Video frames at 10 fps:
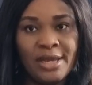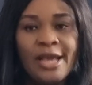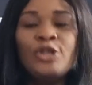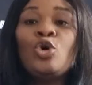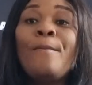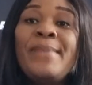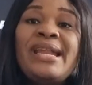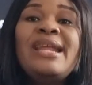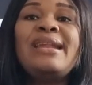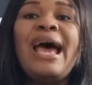So
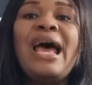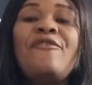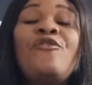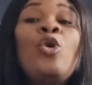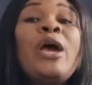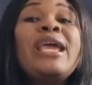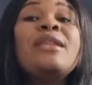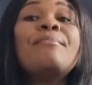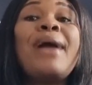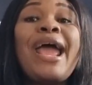meaning that, follow
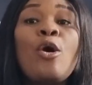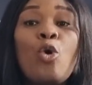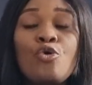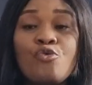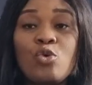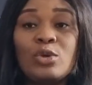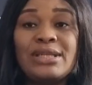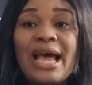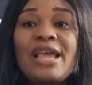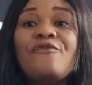in my own
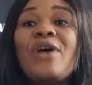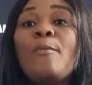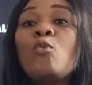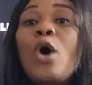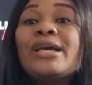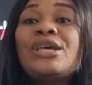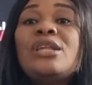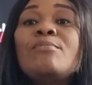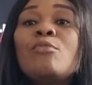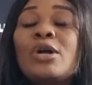rota, if I'm
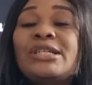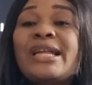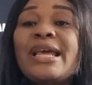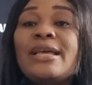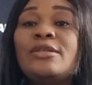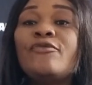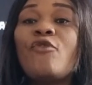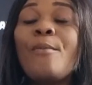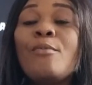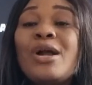working
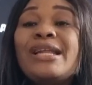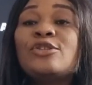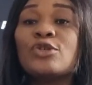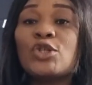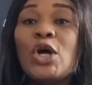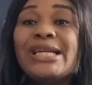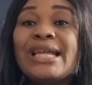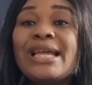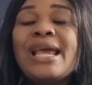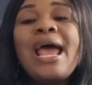from Monday to
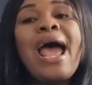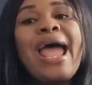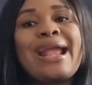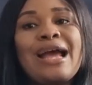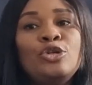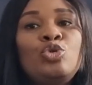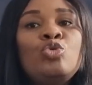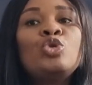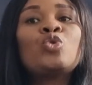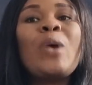Sunday, I can
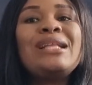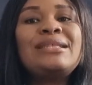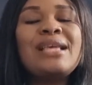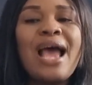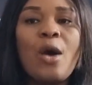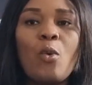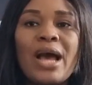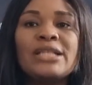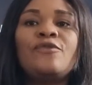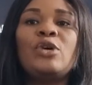do 20
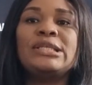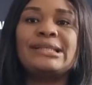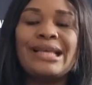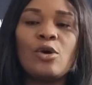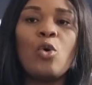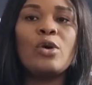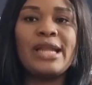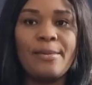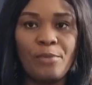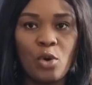hours for a second
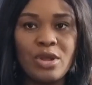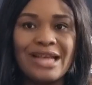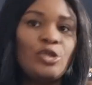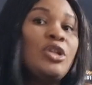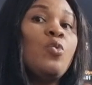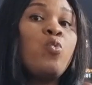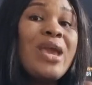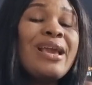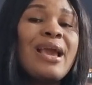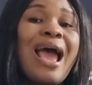employer. So the
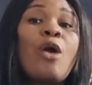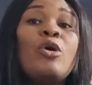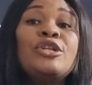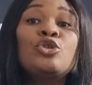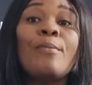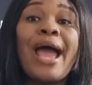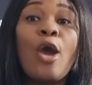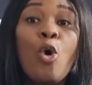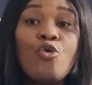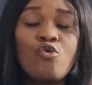week, according to my
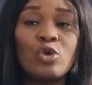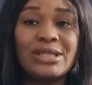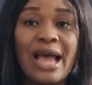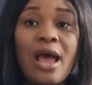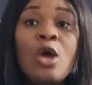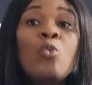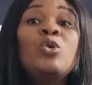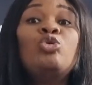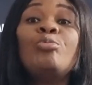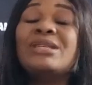own rota,
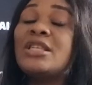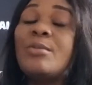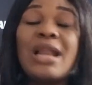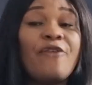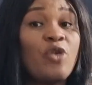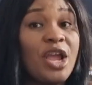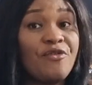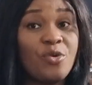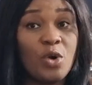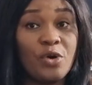which will be similar for
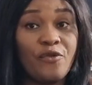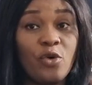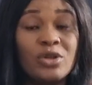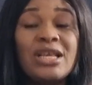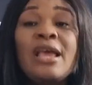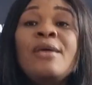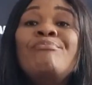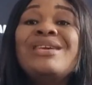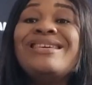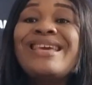every one of us,
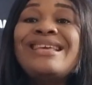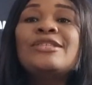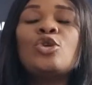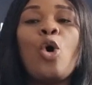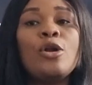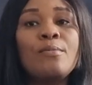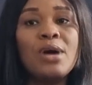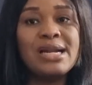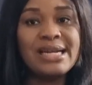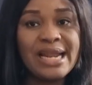begins on
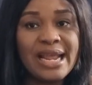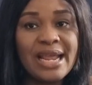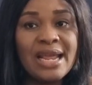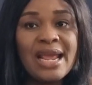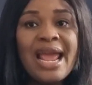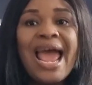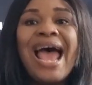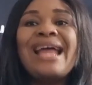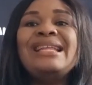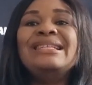Monday
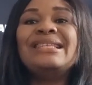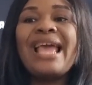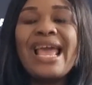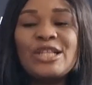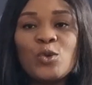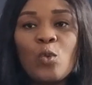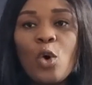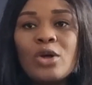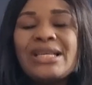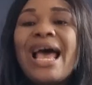and it ends
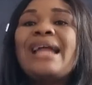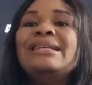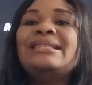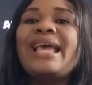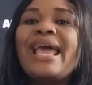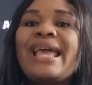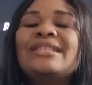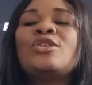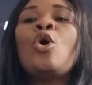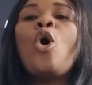what? And it
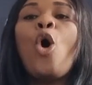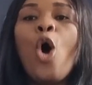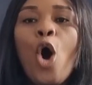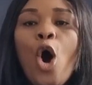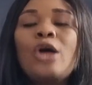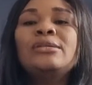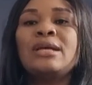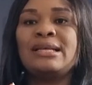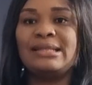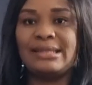ends on
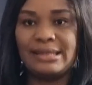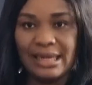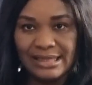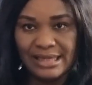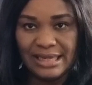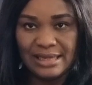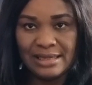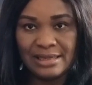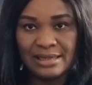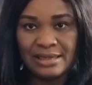Sunday.
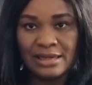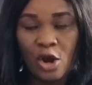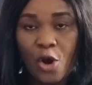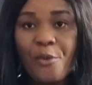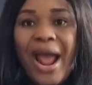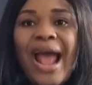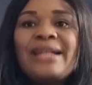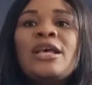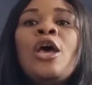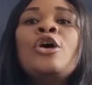All
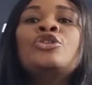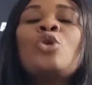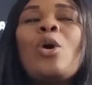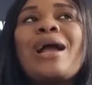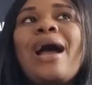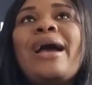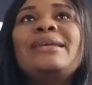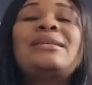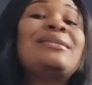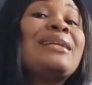right, so
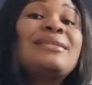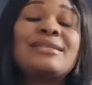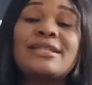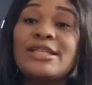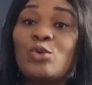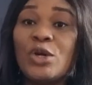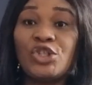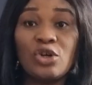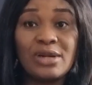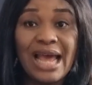guys, that is the
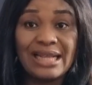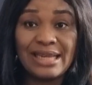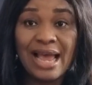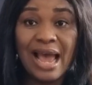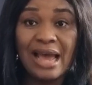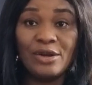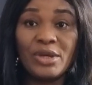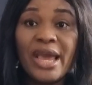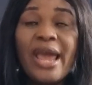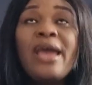situation at hand.
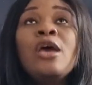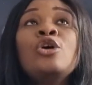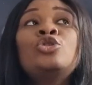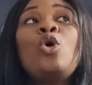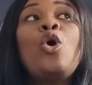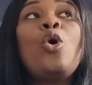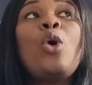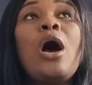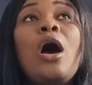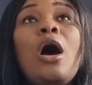Okay,
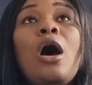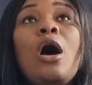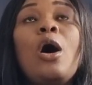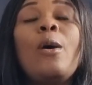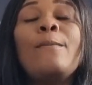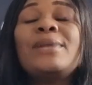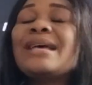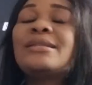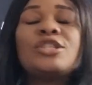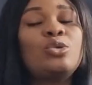so
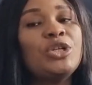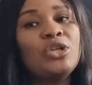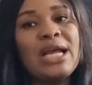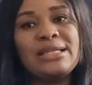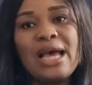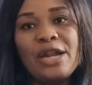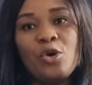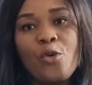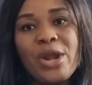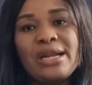that's the situation at hand
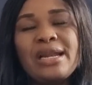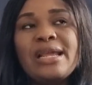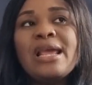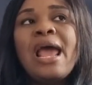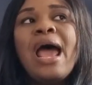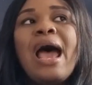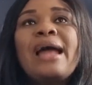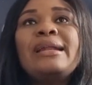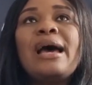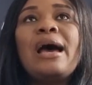currently,
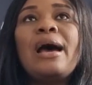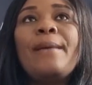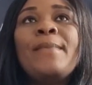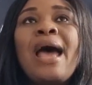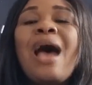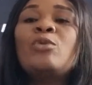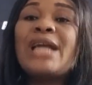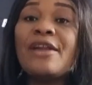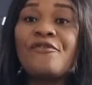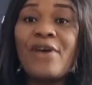and I would
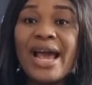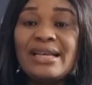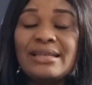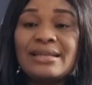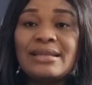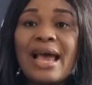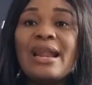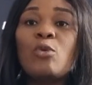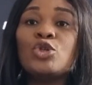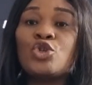advise and
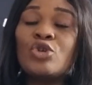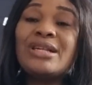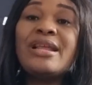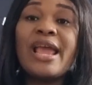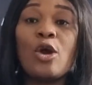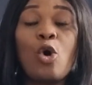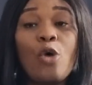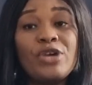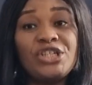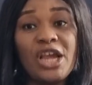I would strictly
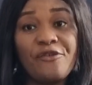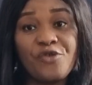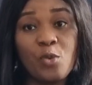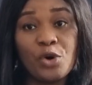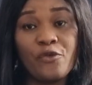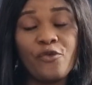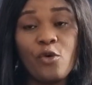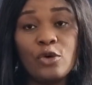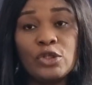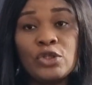encourage every one of
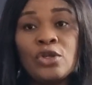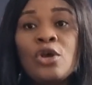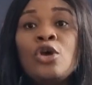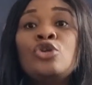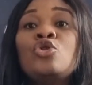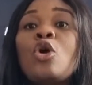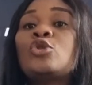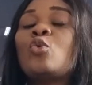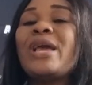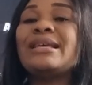us not
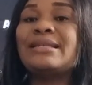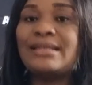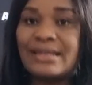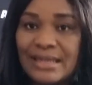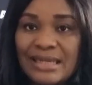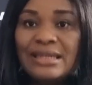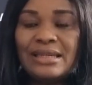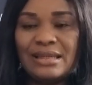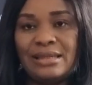to exceed